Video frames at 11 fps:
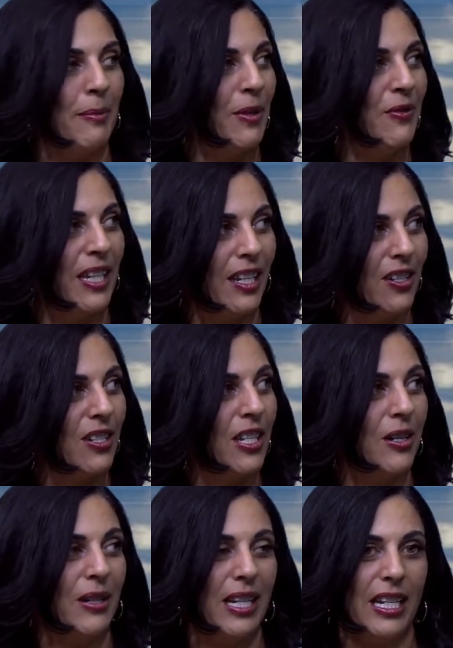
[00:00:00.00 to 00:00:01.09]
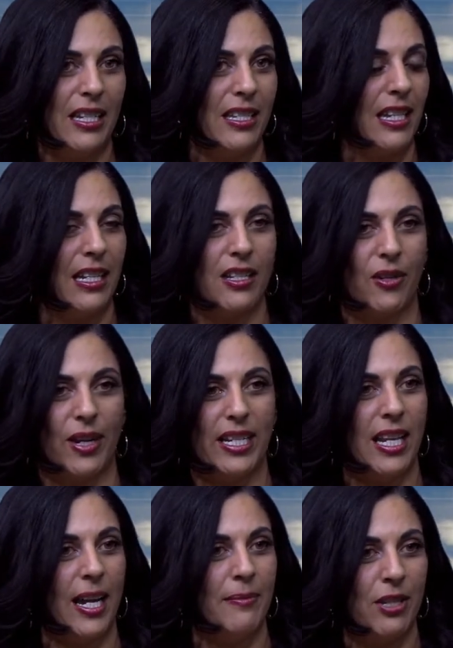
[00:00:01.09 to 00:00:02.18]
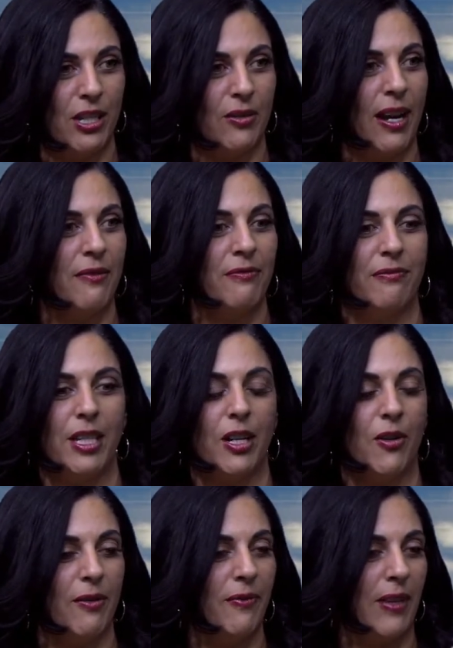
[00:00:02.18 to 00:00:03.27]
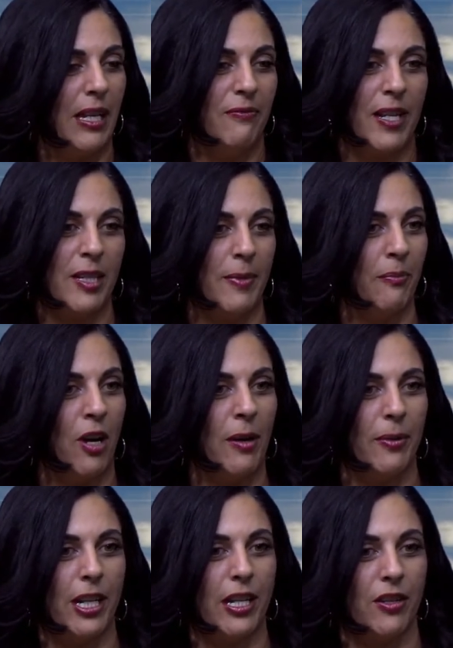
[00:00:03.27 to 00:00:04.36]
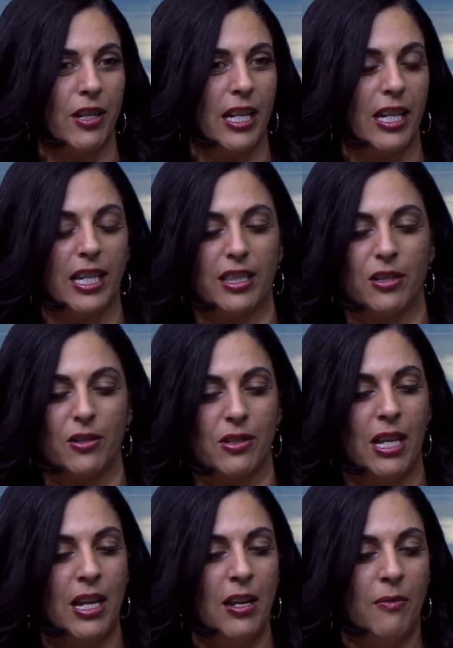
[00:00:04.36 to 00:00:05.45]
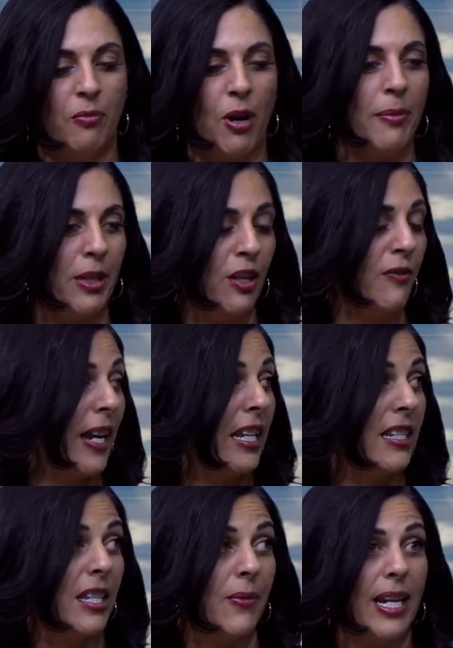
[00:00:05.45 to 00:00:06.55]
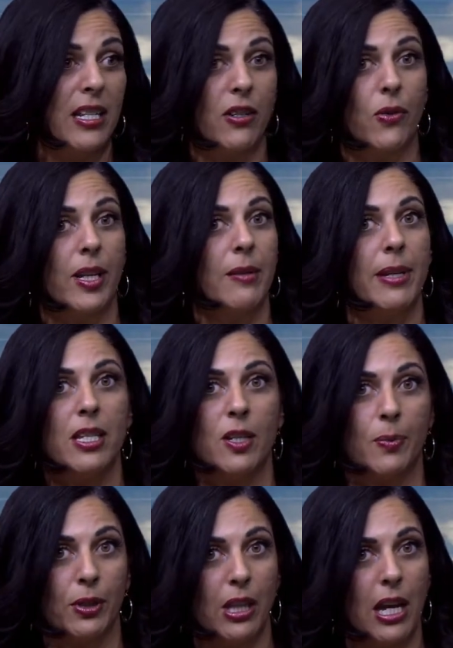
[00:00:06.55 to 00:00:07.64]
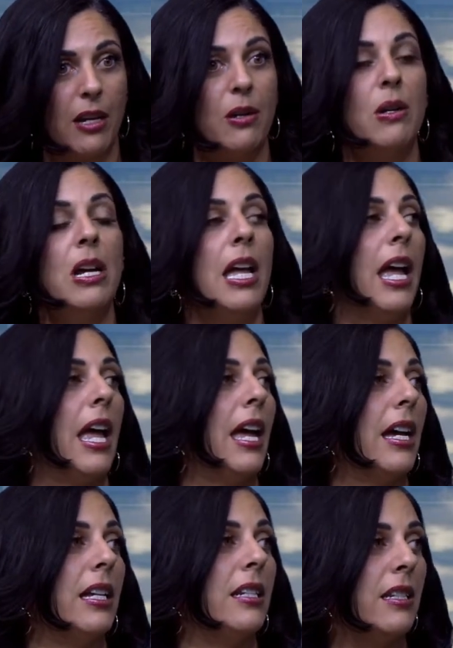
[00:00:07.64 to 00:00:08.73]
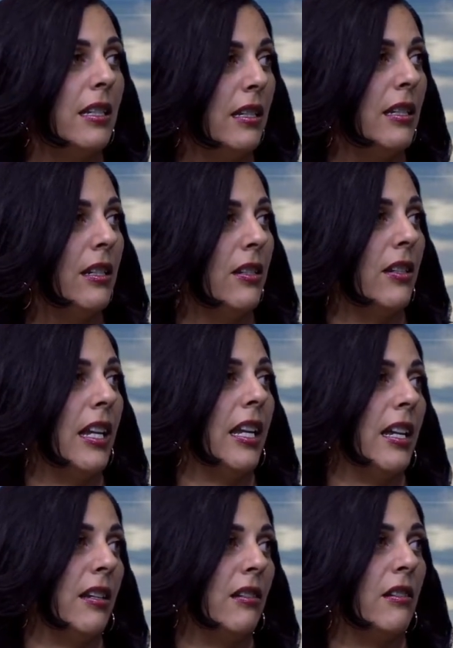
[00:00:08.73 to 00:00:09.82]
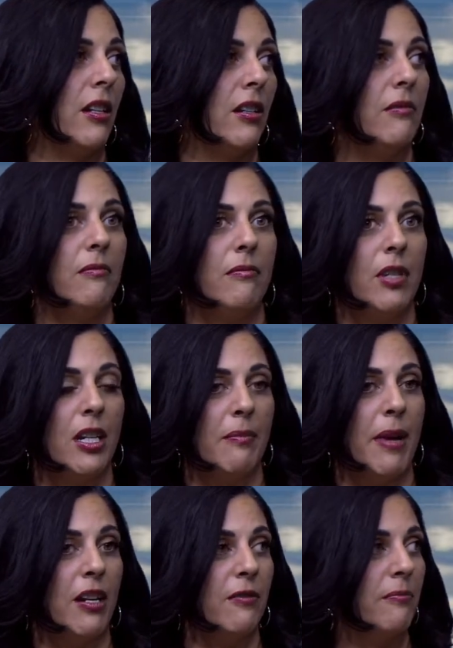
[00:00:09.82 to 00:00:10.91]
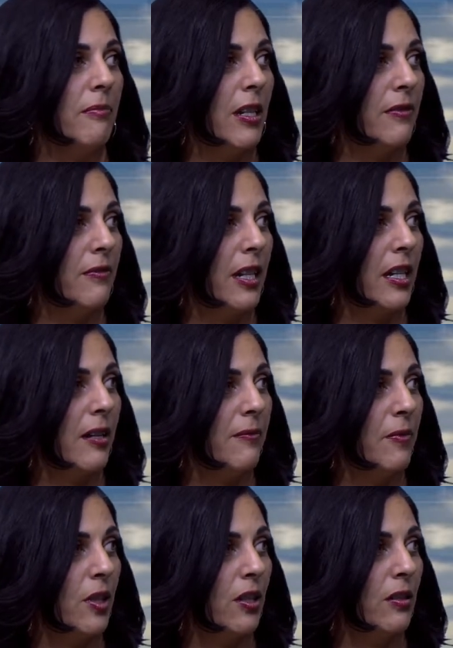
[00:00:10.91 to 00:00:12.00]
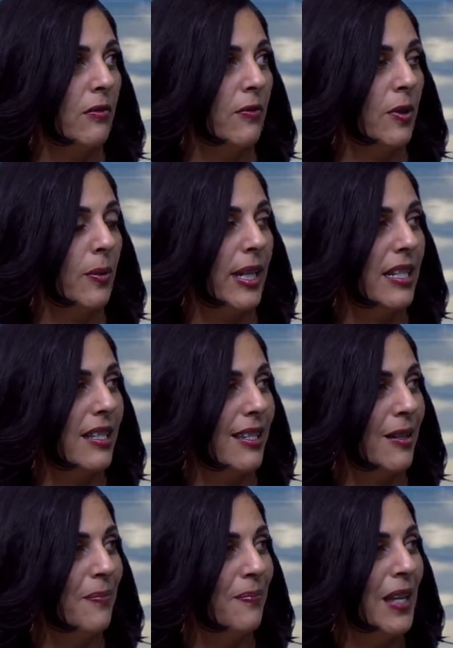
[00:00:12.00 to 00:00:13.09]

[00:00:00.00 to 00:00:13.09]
moving here, so it is it's a great time to have you know an investment property. You're going to get those. Probably your vacancy rates are going to be super low, and you're going to get good good amount of, of income for, for rent. So. Mm-hmm.